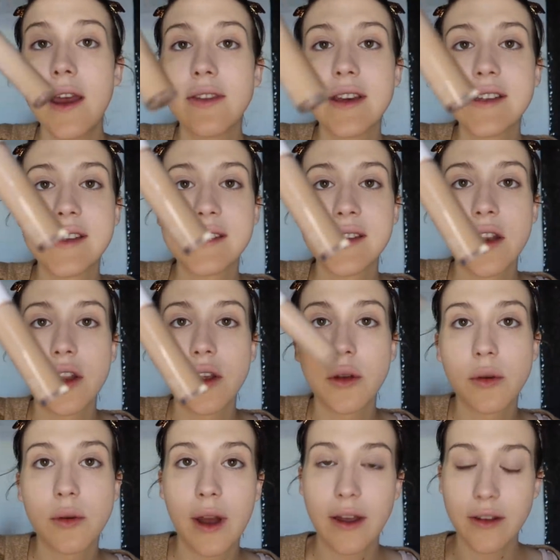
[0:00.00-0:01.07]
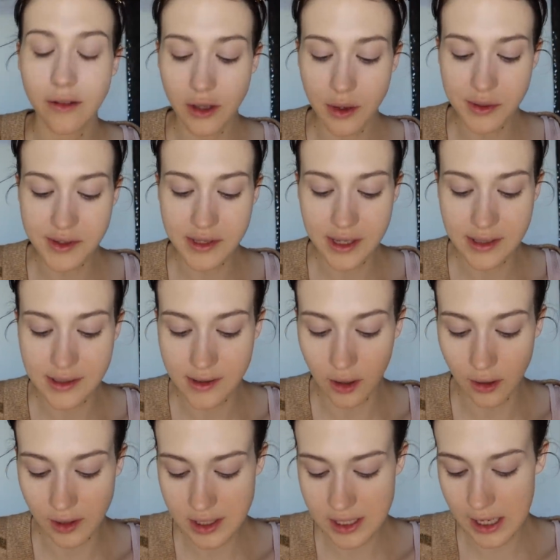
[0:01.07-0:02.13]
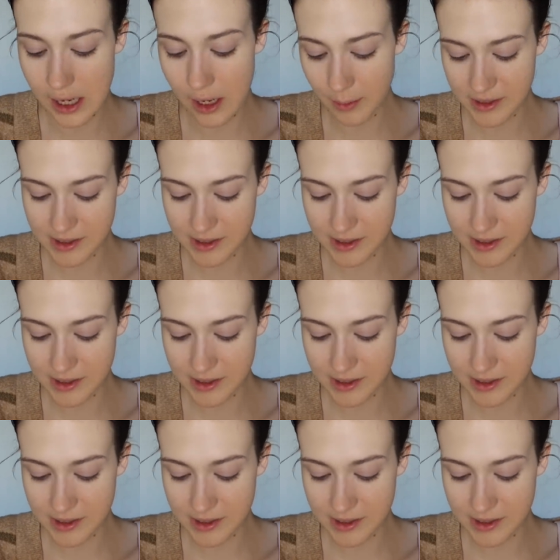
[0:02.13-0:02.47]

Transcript: This isn't new, I use this all the time.